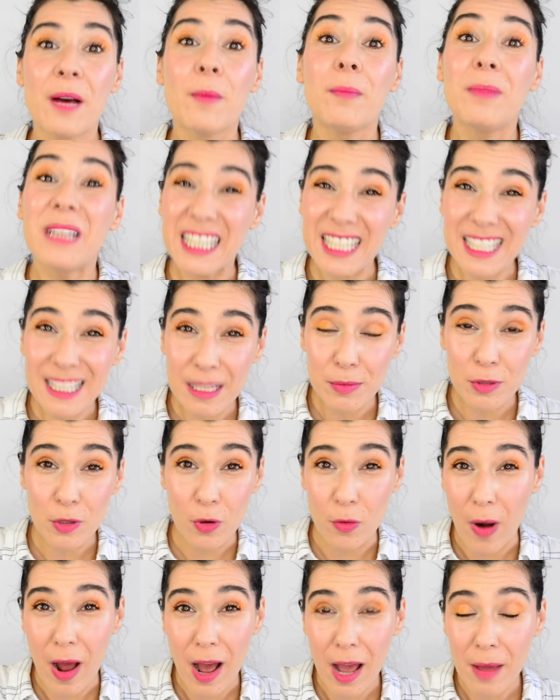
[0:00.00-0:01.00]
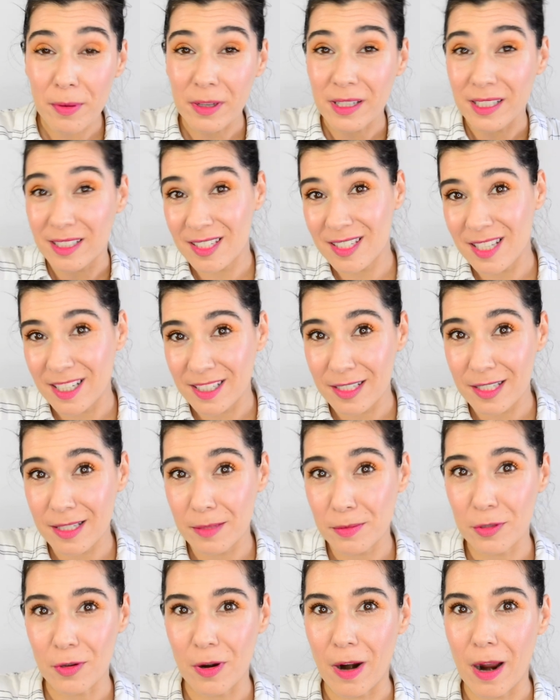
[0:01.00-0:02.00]
please subscribe or consider
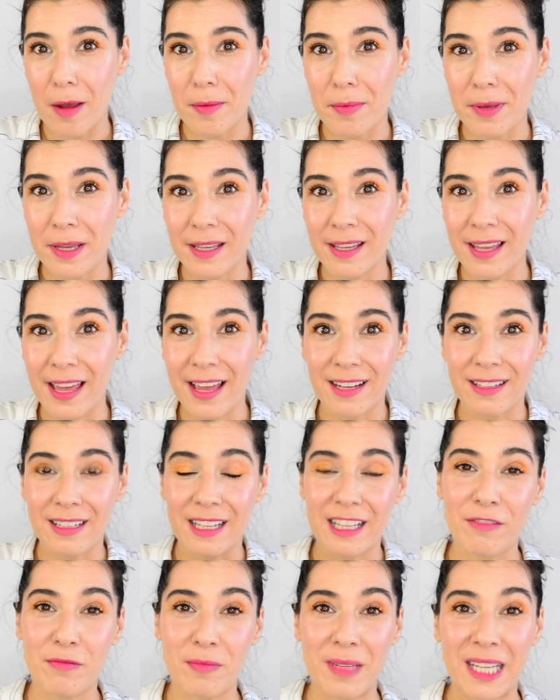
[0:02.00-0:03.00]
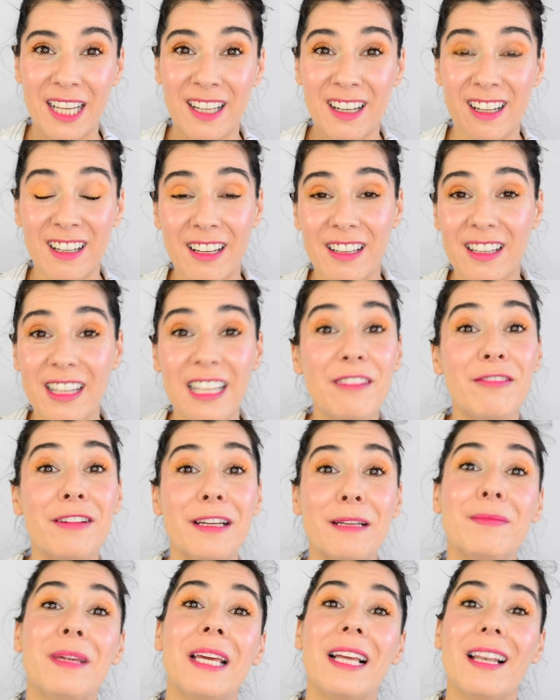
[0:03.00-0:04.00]
subscribing and
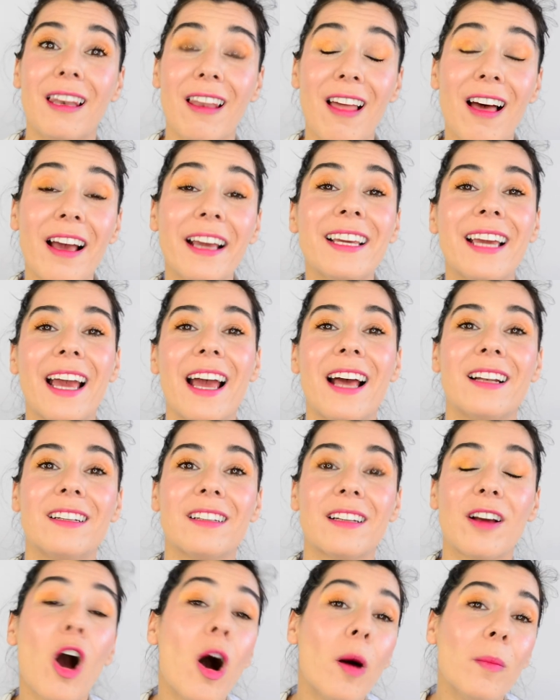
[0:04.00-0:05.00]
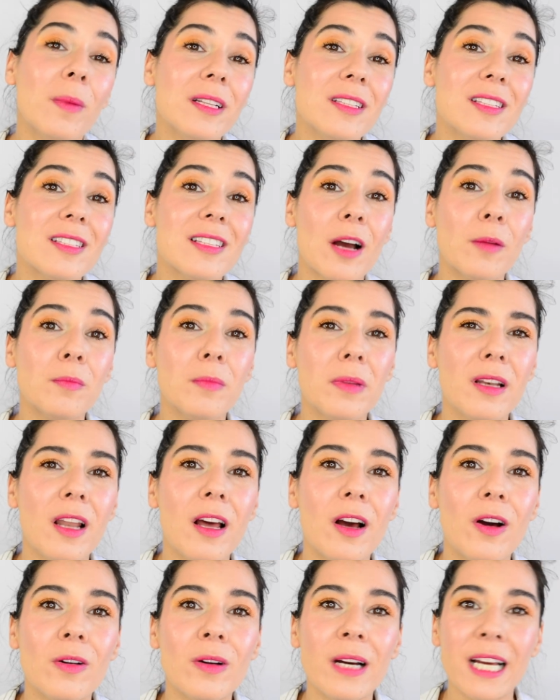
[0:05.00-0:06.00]
leaving me a like and comments down
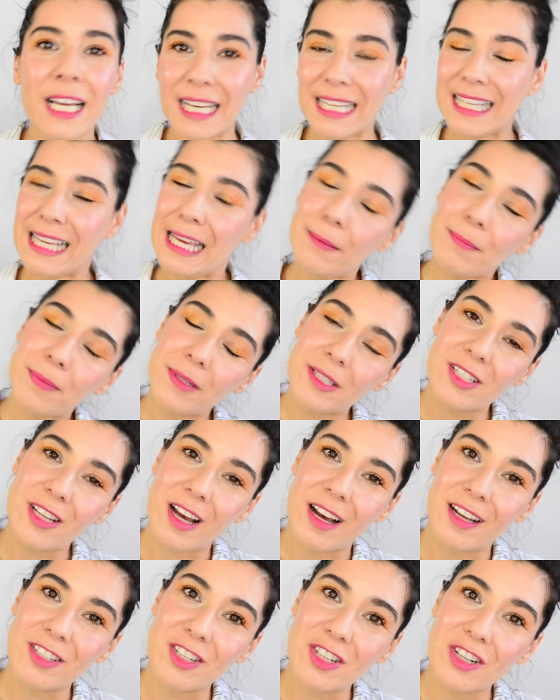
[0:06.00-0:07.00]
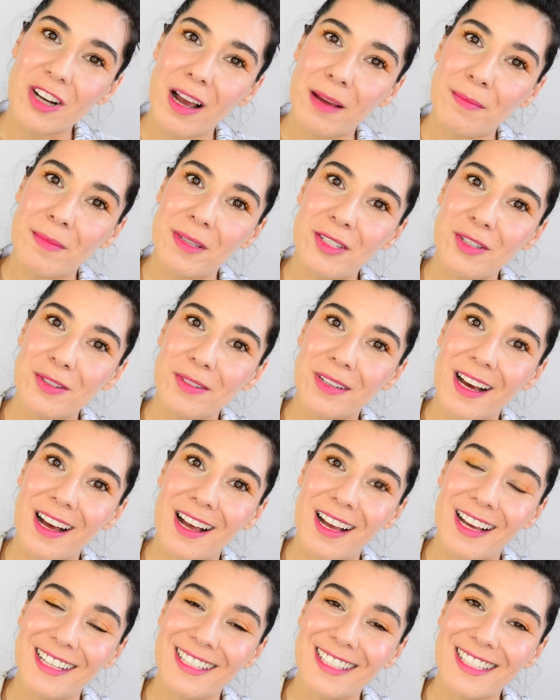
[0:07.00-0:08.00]
below. Keep in touch. I miss you
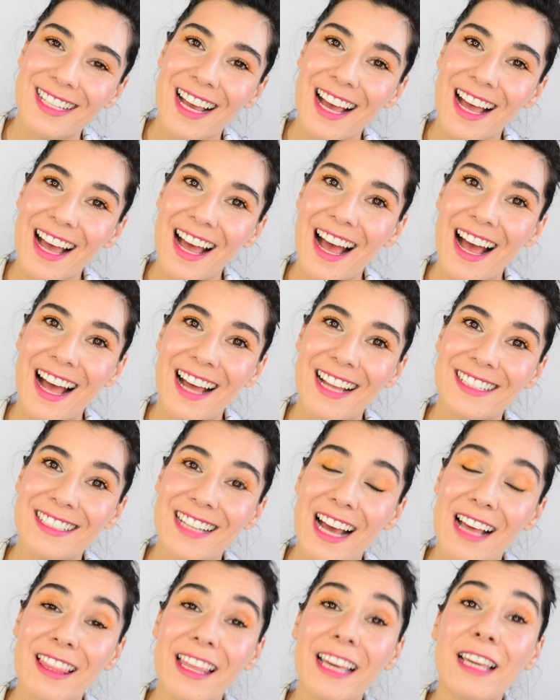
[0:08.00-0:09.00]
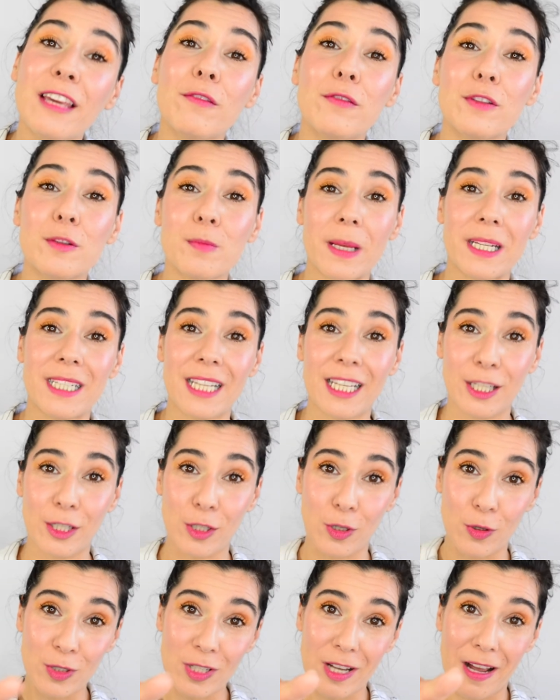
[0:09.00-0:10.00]
guys, and thank you for
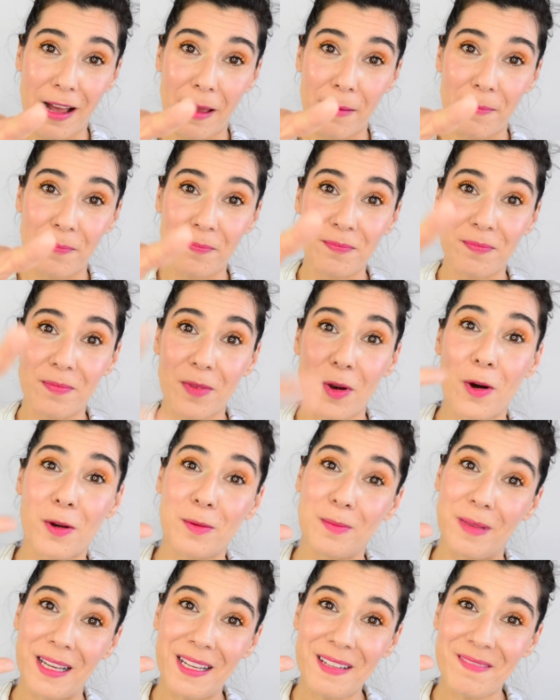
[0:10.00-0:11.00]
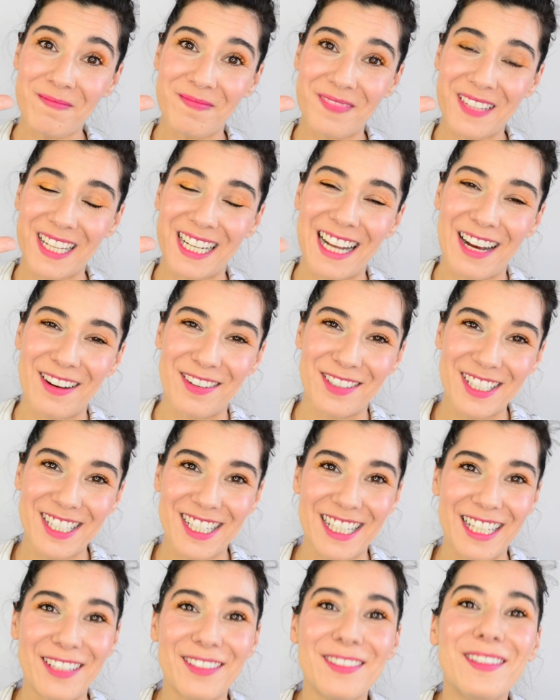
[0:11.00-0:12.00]
spending your time on me, and I'll
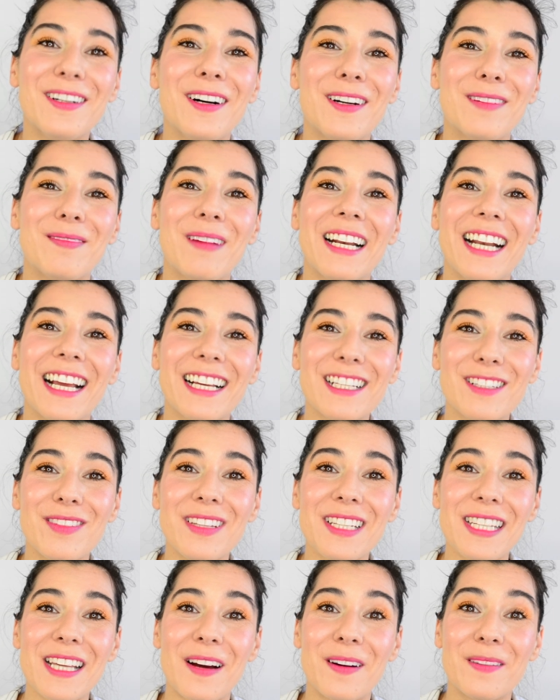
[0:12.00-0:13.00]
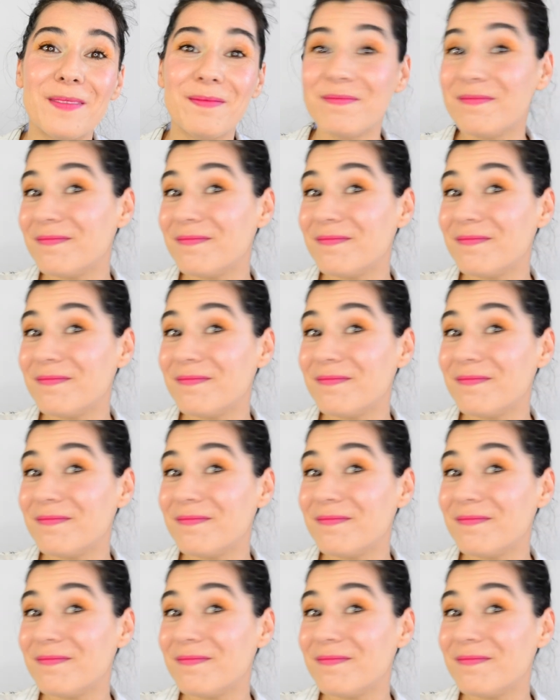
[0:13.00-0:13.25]
see you on my next video.